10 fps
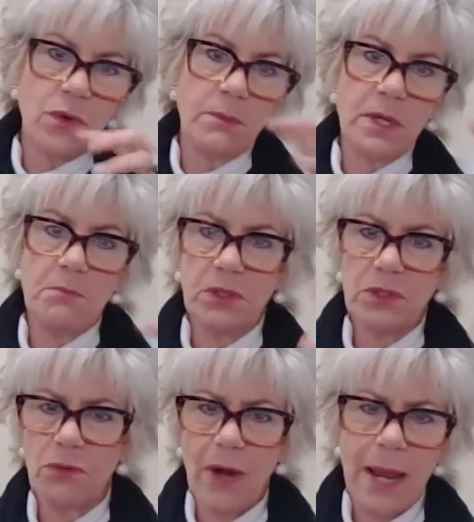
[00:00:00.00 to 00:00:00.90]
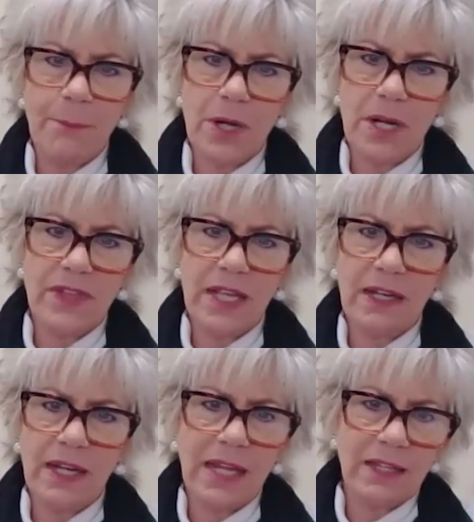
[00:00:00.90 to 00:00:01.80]
you want me to build a ramp or
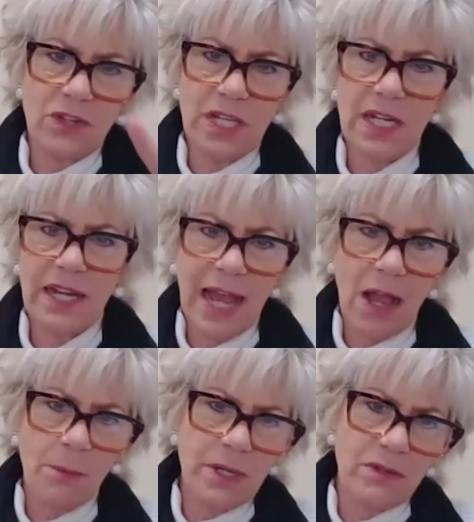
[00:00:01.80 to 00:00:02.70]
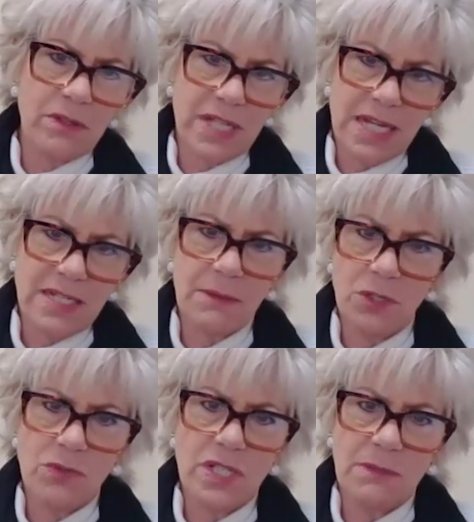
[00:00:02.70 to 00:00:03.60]
anything? Not that you need it now, but is that
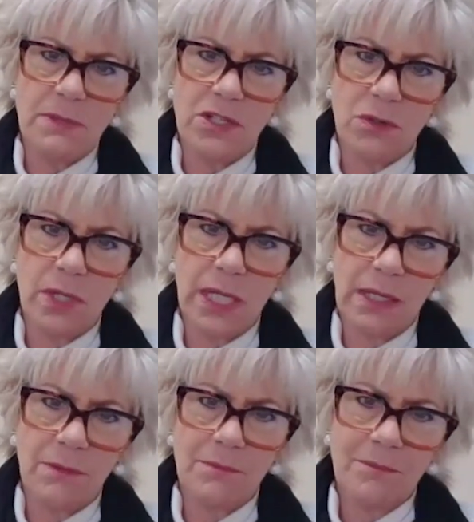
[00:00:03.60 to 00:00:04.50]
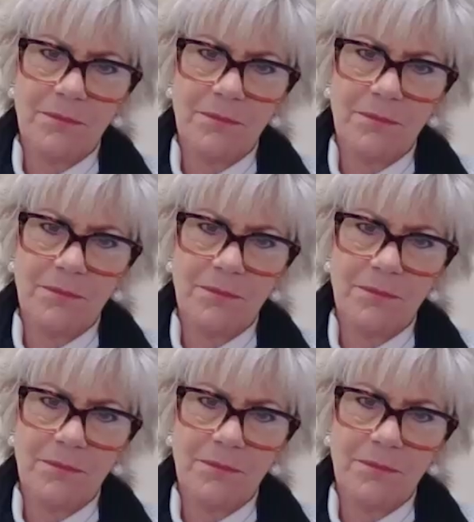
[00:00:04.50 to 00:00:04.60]
something you'd see me doing?